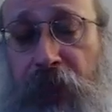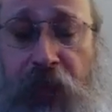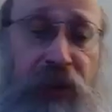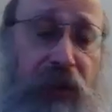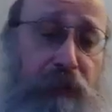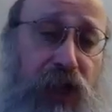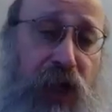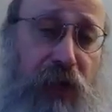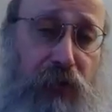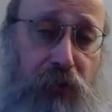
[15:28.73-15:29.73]
and I'm
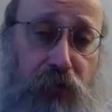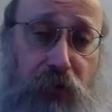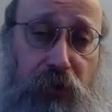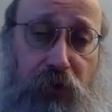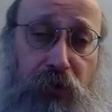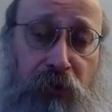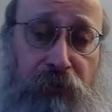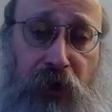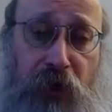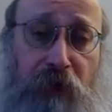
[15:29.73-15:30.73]
not
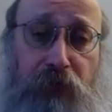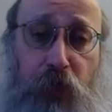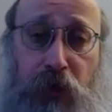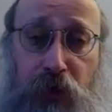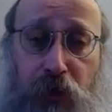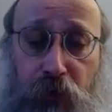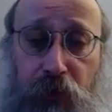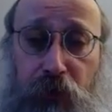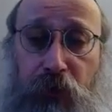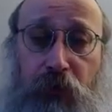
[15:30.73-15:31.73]
involved with
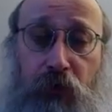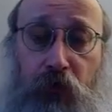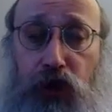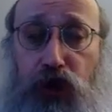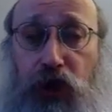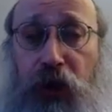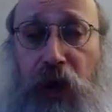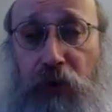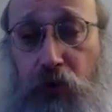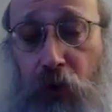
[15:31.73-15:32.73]
reaching
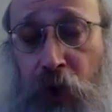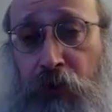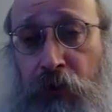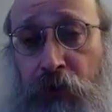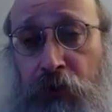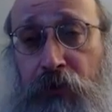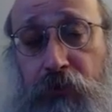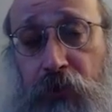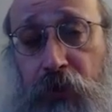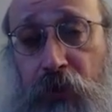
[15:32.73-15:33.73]
out to others,